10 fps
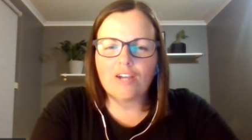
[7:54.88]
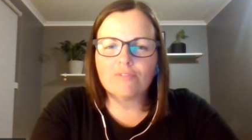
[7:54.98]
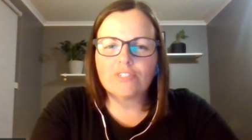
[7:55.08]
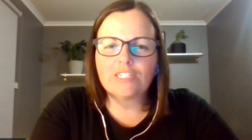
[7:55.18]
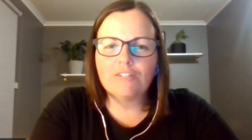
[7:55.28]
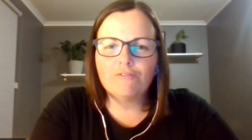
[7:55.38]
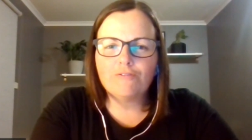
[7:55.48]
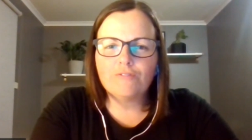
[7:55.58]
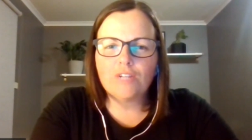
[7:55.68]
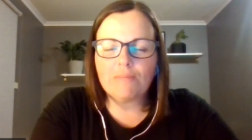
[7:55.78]
I really have
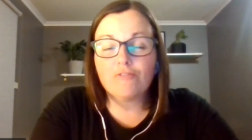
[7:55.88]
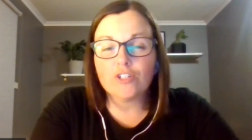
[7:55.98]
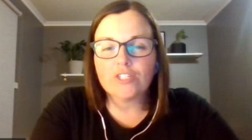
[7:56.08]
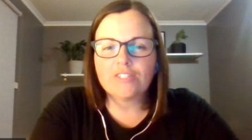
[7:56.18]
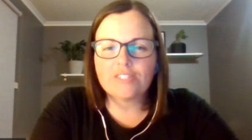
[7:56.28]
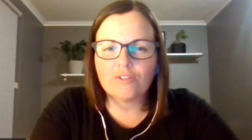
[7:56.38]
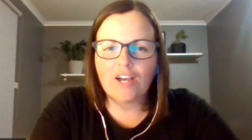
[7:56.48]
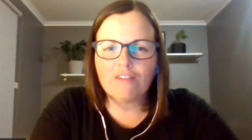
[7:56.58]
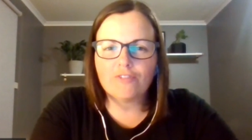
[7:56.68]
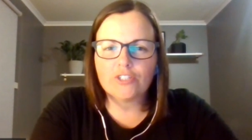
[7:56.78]
am focusing or
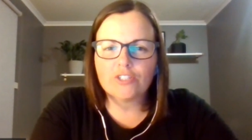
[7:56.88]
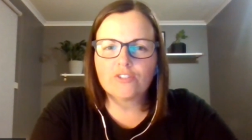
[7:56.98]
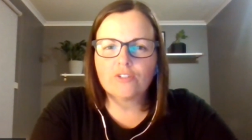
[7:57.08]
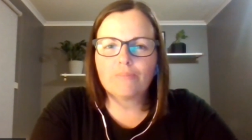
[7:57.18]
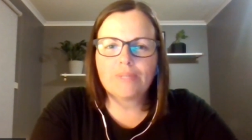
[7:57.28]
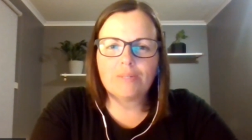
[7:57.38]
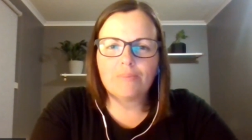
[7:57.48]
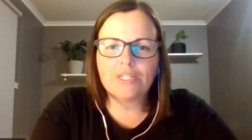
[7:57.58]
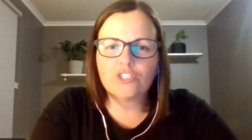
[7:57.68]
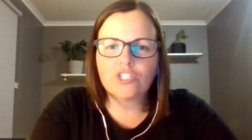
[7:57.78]
have focused on the bigger
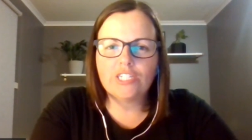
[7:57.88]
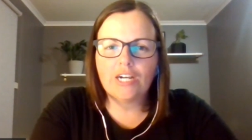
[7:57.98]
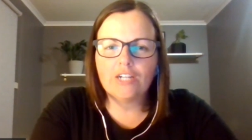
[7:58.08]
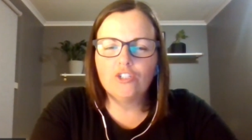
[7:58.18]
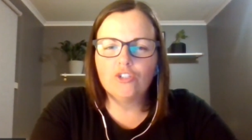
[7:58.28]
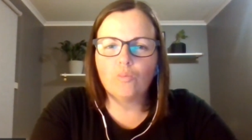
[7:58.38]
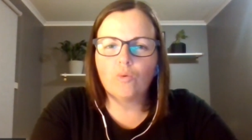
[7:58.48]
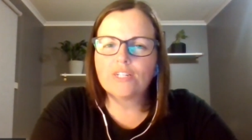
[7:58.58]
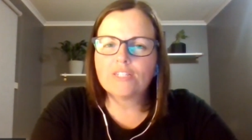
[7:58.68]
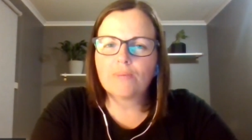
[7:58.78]
picture here. You know,
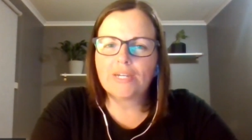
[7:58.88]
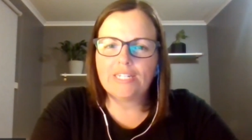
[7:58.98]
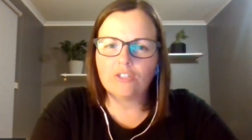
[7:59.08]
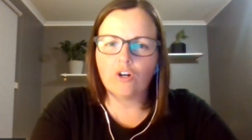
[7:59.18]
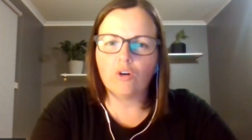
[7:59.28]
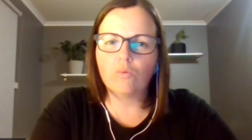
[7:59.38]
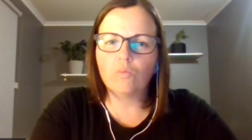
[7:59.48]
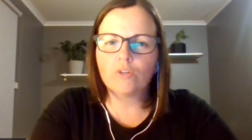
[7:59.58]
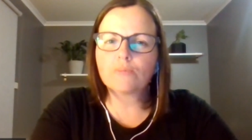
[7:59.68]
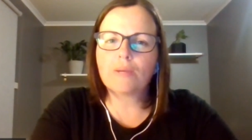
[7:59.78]
what is my end goal?
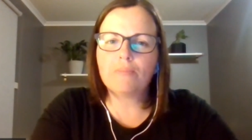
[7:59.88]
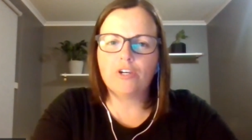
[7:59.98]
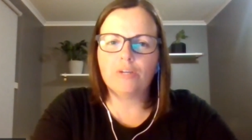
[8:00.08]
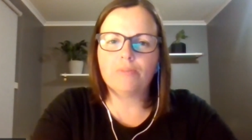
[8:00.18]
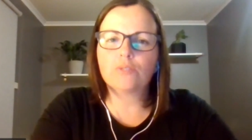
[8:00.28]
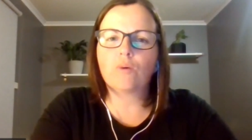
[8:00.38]
What's my purpose?